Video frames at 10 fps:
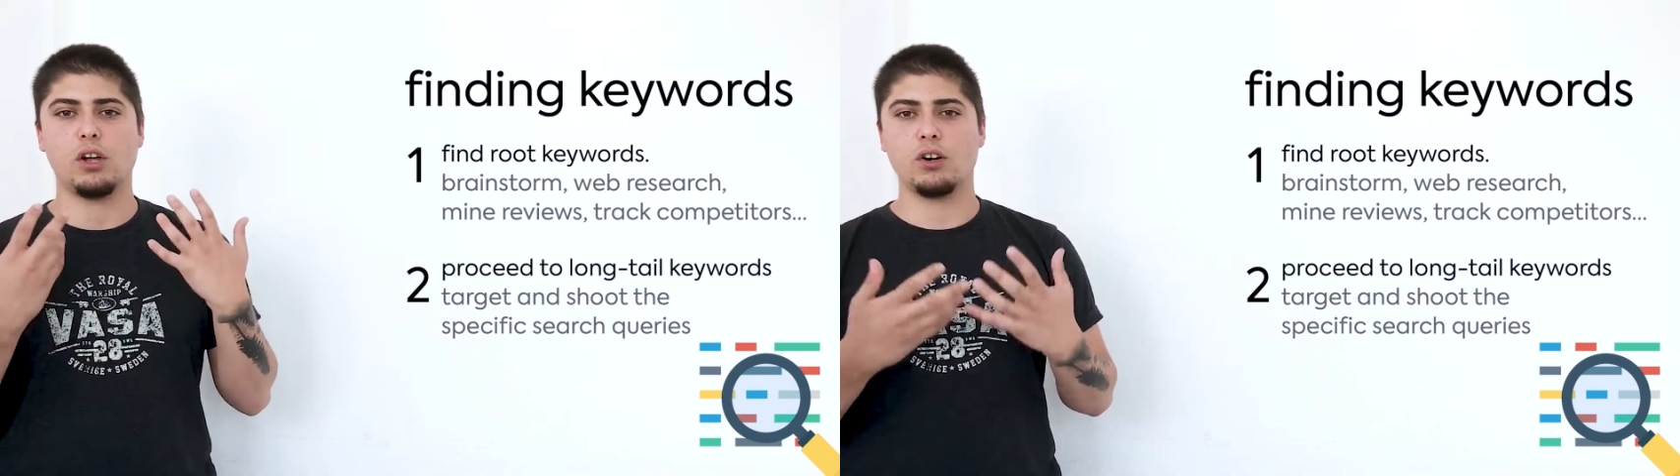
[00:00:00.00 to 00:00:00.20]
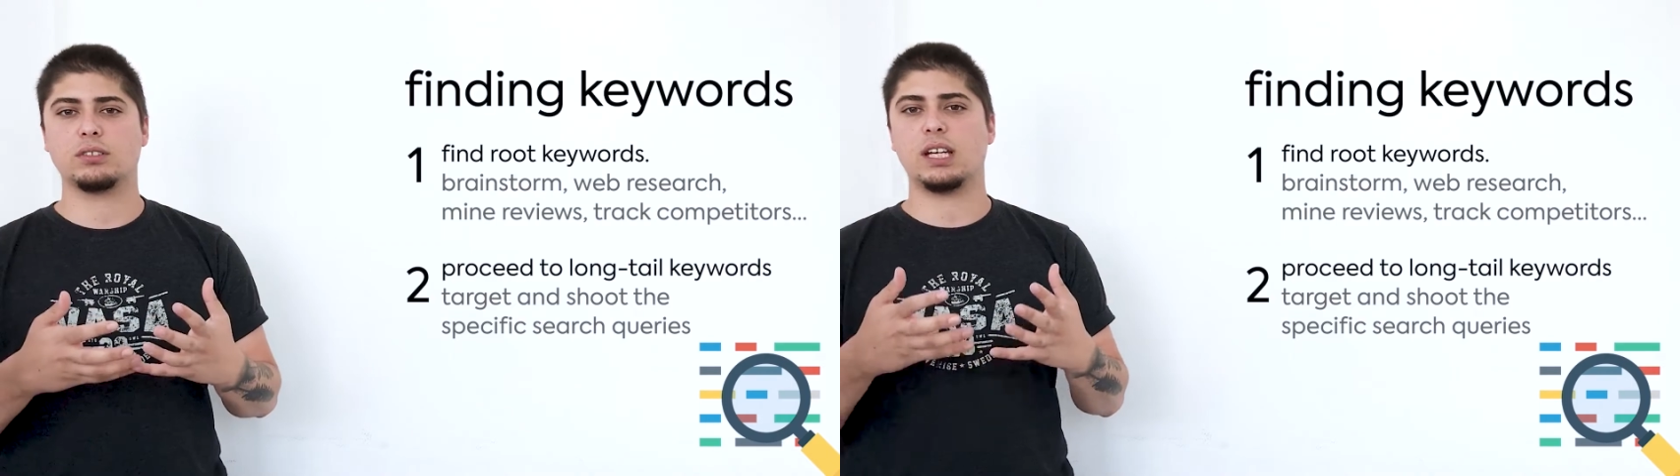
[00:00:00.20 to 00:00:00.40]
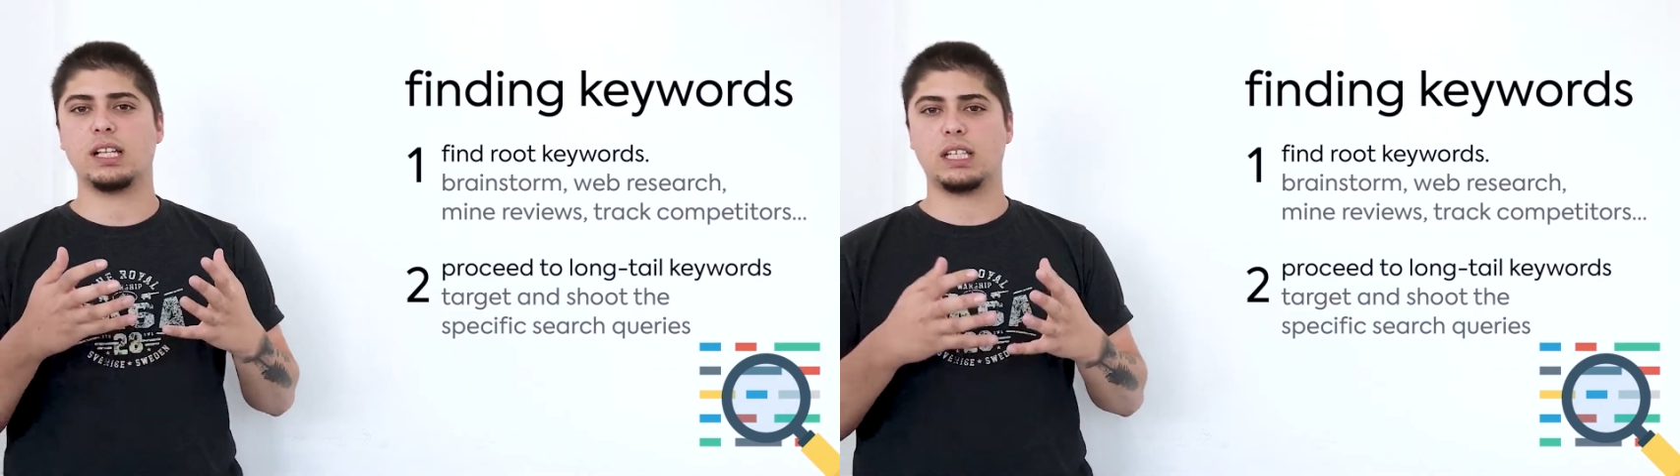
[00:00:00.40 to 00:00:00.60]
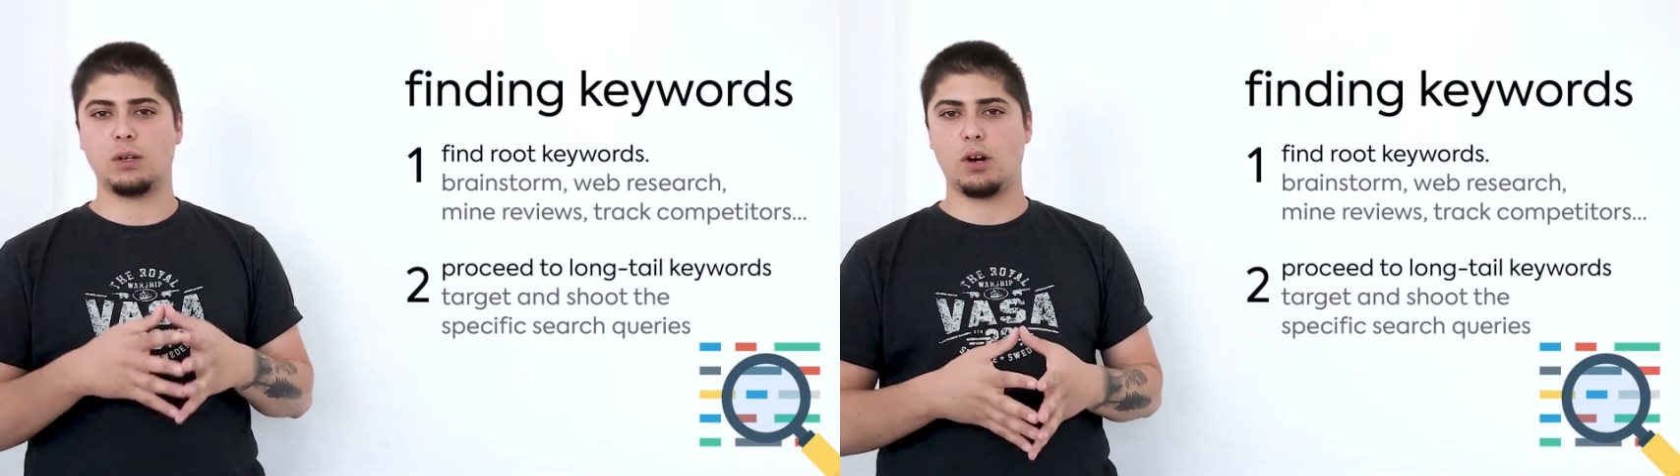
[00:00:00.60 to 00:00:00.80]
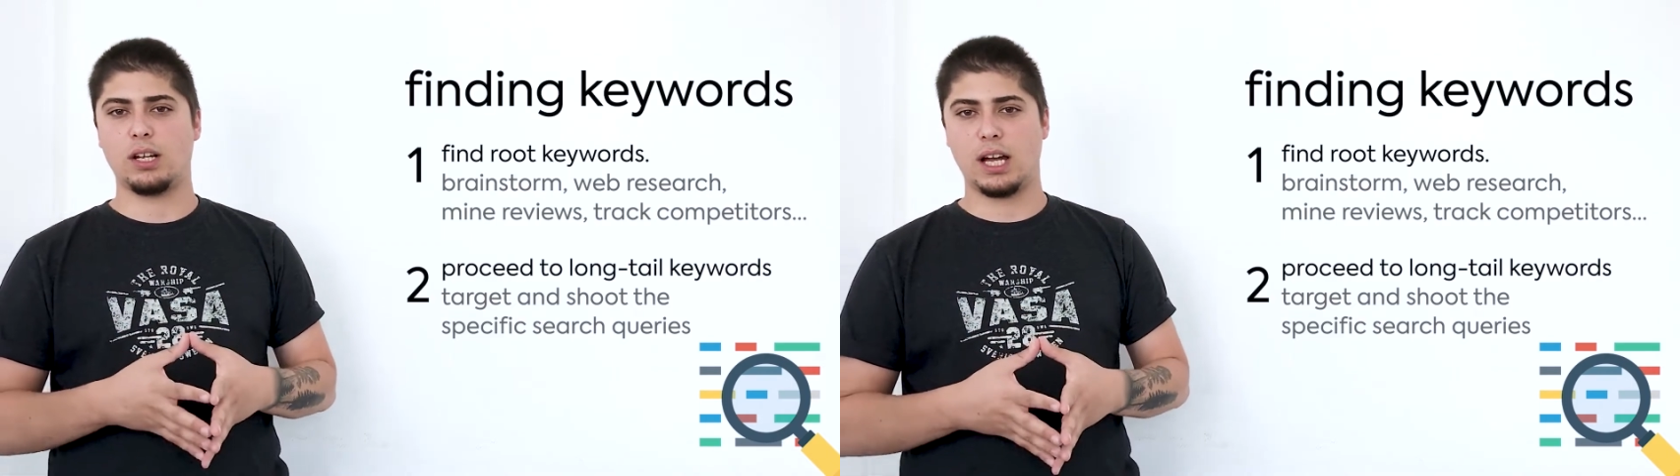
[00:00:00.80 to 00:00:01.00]
long tail
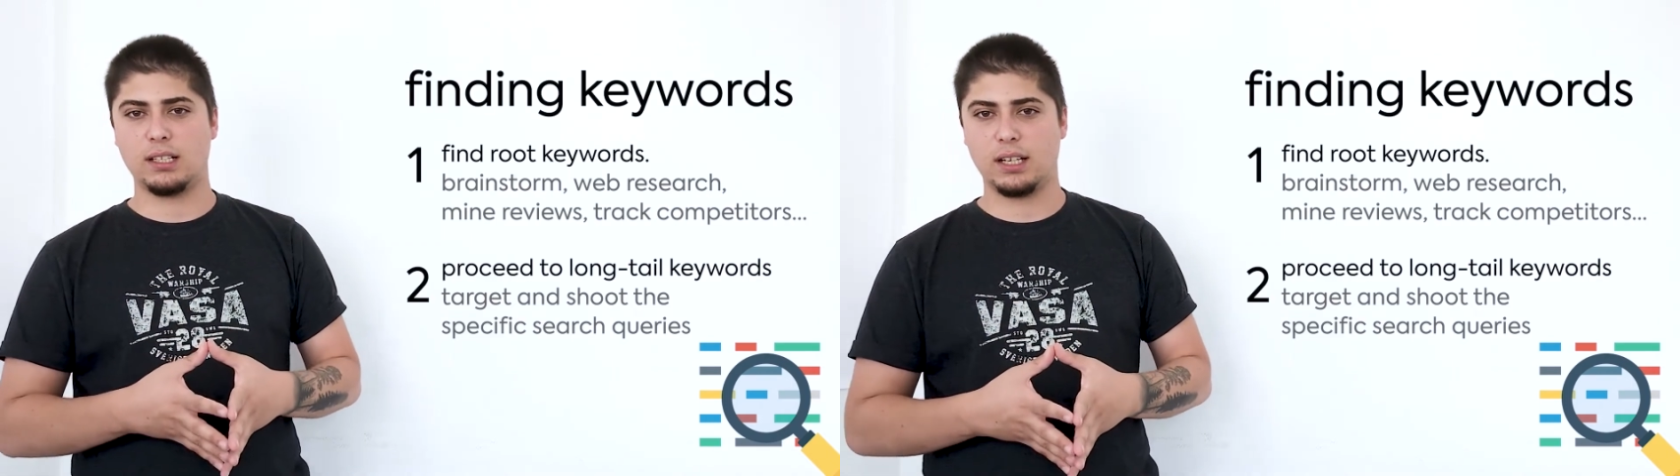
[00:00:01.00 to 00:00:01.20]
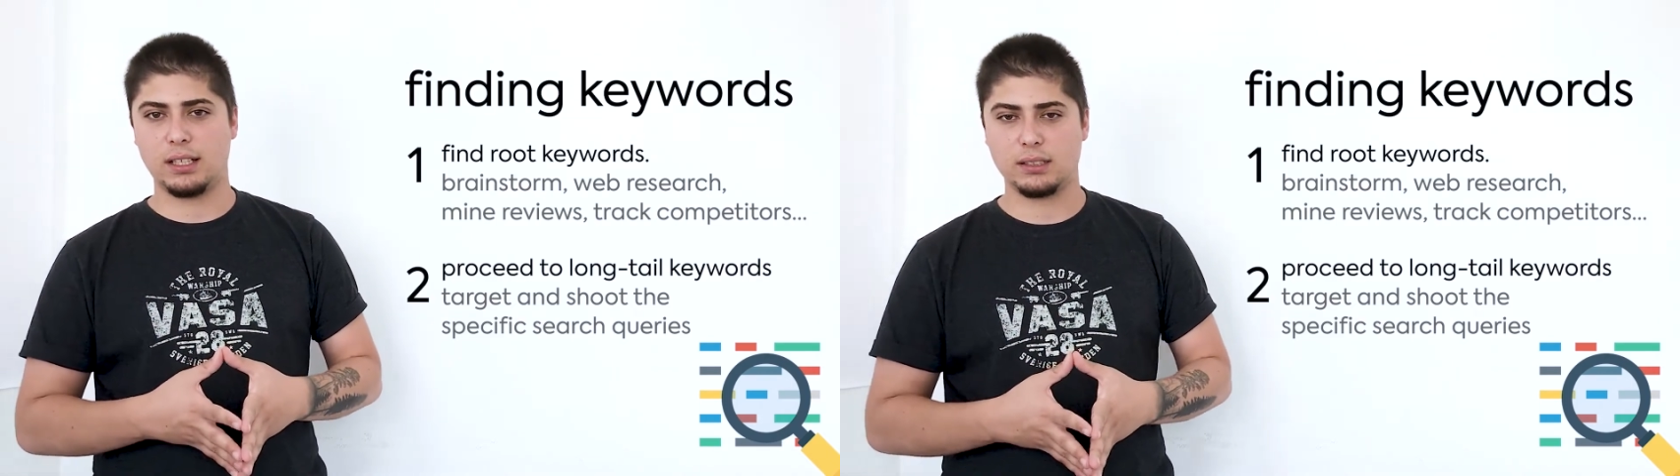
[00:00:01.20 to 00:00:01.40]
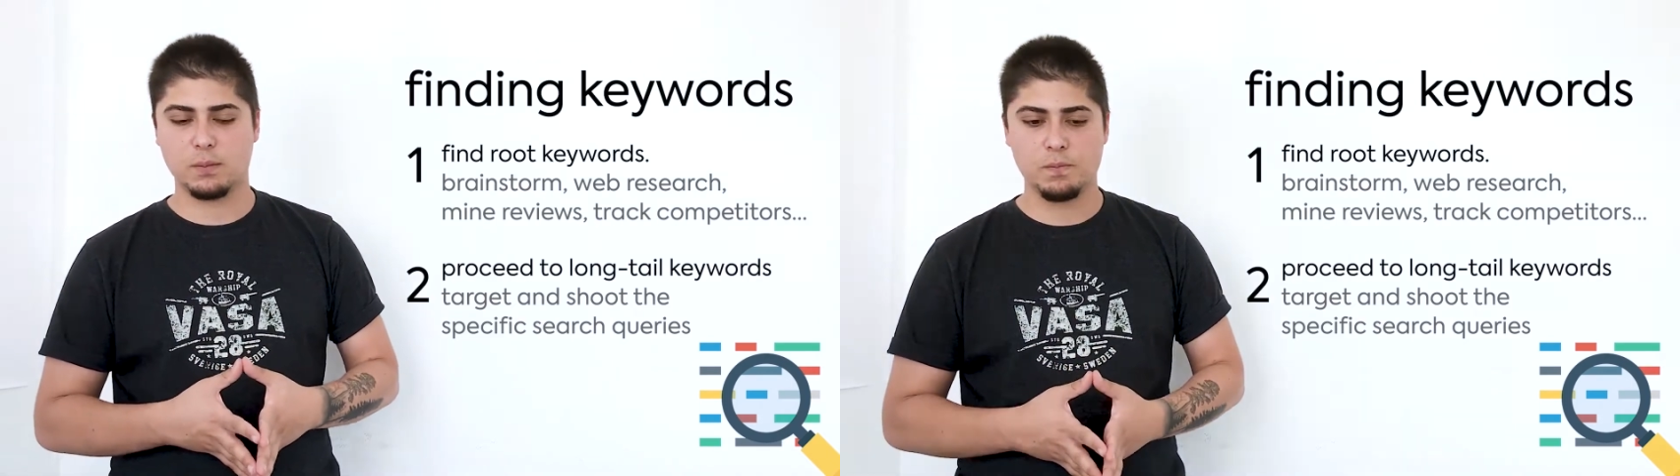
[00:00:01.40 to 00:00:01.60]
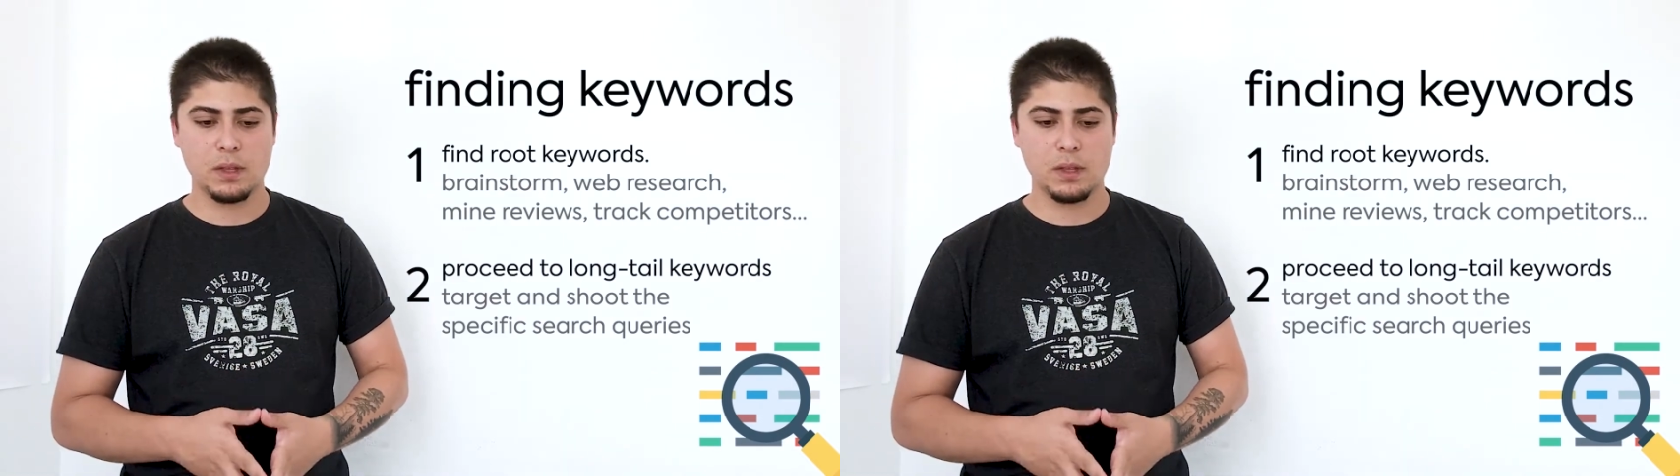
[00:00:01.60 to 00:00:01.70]
keyword ideas.